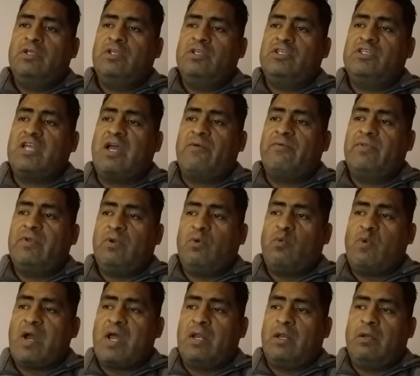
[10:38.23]
chapter
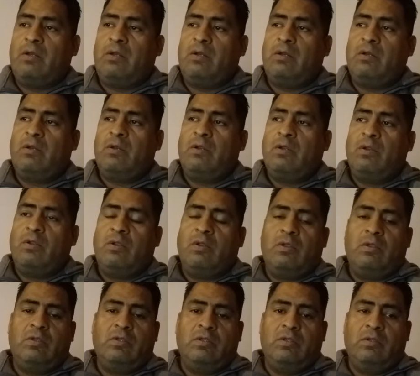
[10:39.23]
1
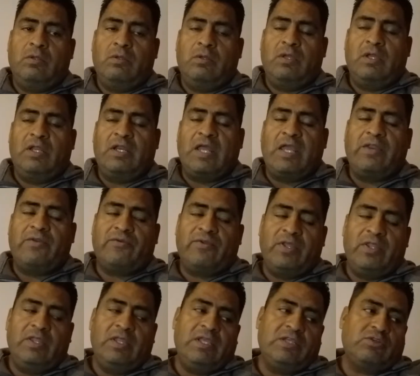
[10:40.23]
and I
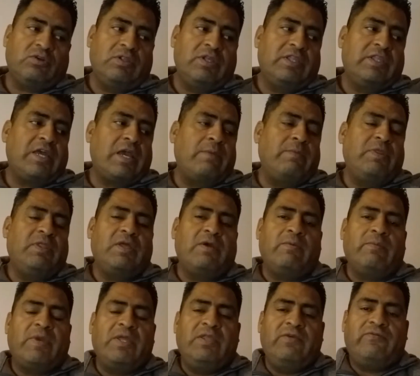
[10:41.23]
read this all the time in the,
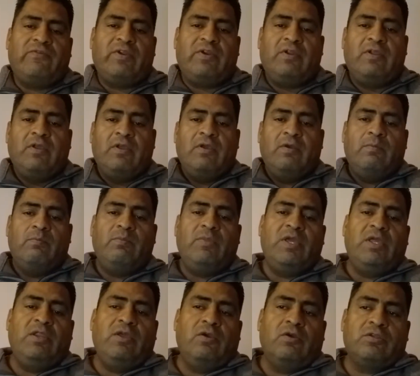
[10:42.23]
my different
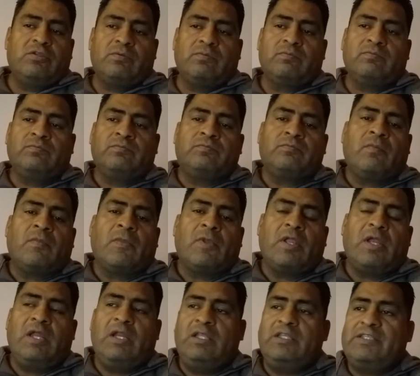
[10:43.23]
videos
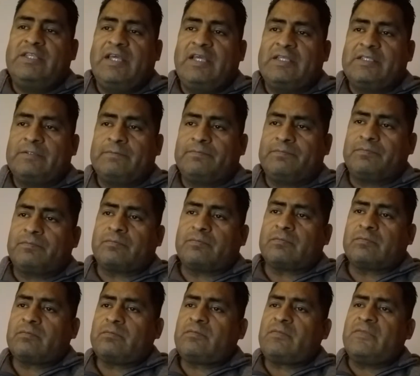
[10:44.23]
and it says
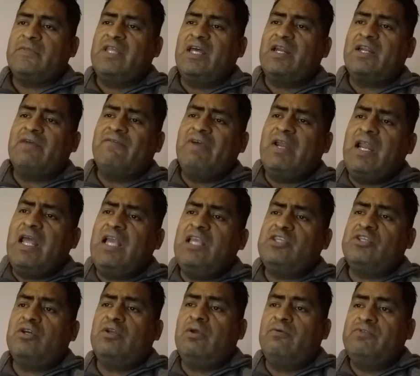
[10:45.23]
the
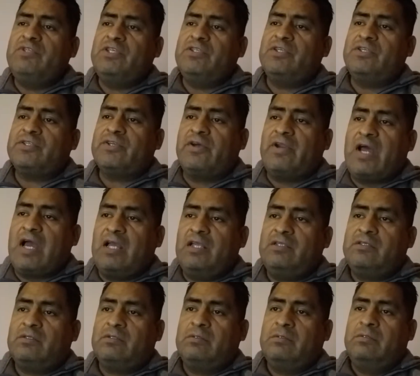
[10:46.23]
revelation of Jesus
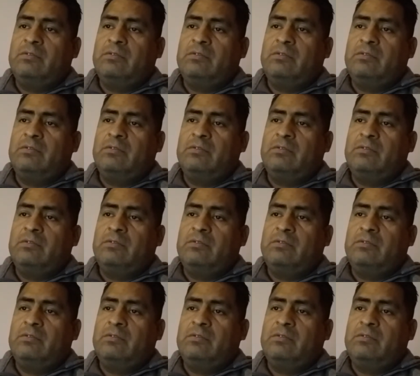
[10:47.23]
Christ